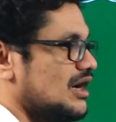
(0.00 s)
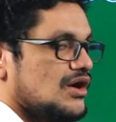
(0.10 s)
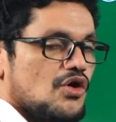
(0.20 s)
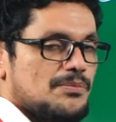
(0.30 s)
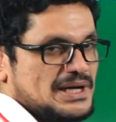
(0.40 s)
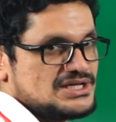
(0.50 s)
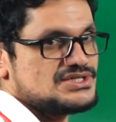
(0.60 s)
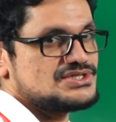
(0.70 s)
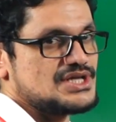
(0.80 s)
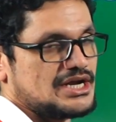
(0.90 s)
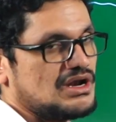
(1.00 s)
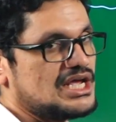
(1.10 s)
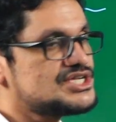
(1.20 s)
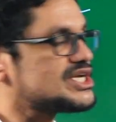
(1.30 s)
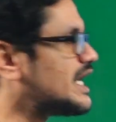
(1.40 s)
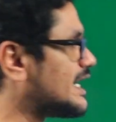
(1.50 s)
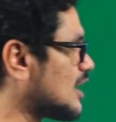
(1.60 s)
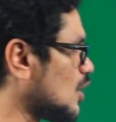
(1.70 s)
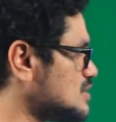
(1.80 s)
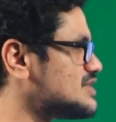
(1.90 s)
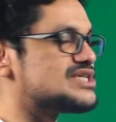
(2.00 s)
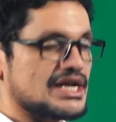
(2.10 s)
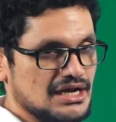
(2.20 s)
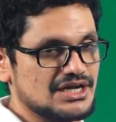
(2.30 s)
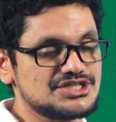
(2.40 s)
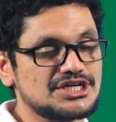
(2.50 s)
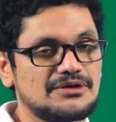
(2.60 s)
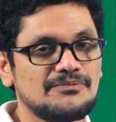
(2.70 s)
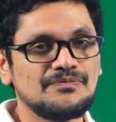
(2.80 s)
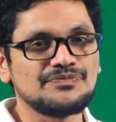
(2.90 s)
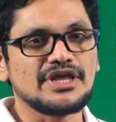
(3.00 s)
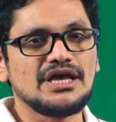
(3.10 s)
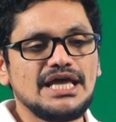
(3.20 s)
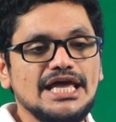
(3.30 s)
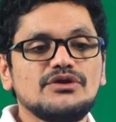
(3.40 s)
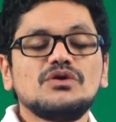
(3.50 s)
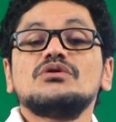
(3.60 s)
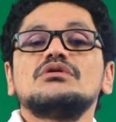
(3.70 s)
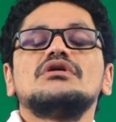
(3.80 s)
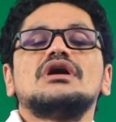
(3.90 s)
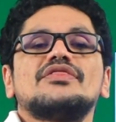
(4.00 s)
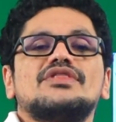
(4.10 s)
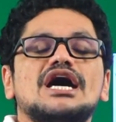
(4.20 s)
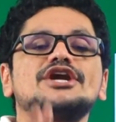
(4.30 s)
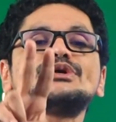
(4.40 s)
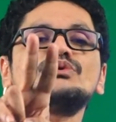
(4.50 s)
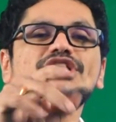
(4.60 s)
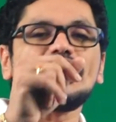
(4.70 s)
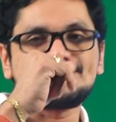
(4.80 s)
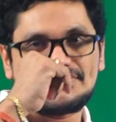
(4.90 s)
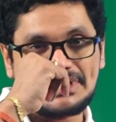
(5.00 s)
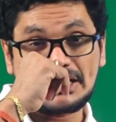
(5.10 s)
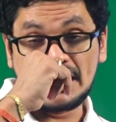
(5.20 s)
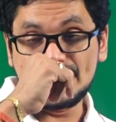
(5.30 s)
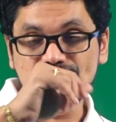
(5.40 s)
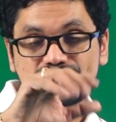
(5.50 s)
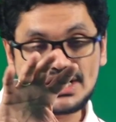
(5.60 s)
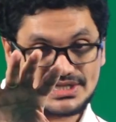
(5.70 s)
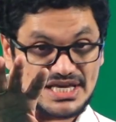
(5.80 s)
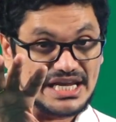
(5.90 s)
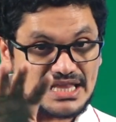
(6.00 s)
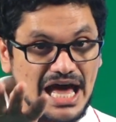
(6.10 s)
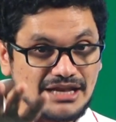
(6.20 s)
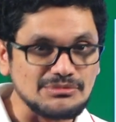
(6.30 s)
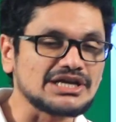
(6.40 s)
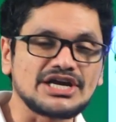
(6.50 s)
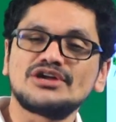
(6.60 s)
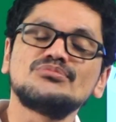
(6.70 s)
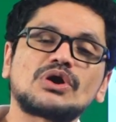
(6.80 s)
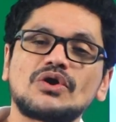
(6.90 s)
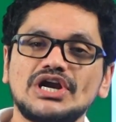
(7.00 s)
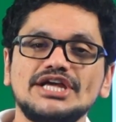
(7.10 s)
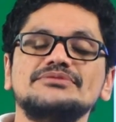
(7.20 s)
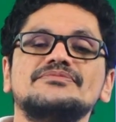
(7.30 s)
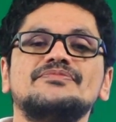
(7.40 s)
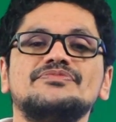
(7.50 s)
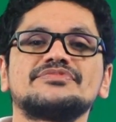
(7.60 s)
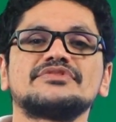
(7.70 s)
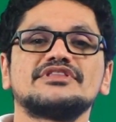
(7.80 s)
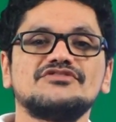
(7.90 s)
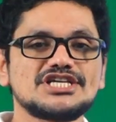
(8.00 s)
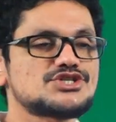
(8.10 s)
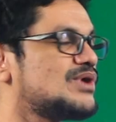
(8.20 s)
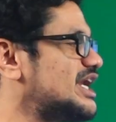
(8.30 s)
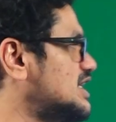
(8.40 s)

open circulation and closed circulation. You know, there are two types of circulations are seen in the animal kingdom broadly. The first one